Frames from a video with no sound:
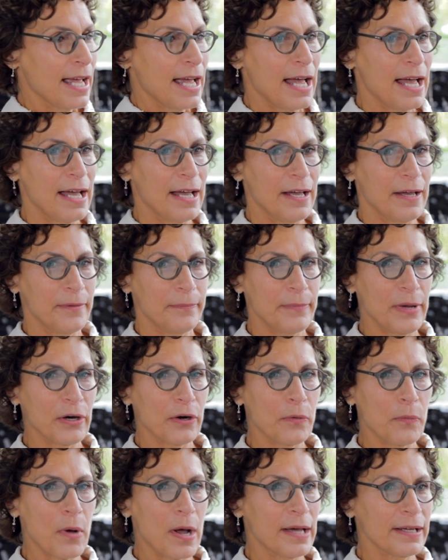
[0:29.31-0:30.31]

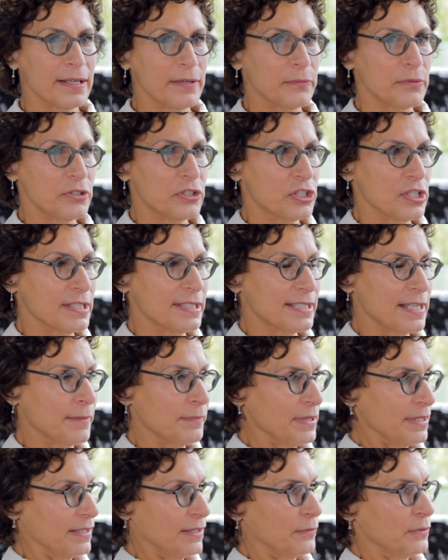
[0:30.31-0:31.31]
Marijuana was just
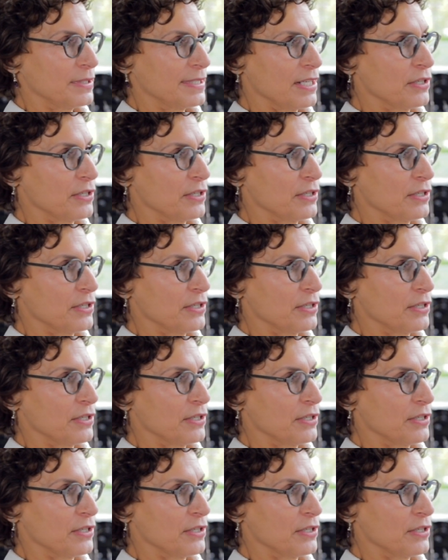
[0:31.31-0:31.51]
something that was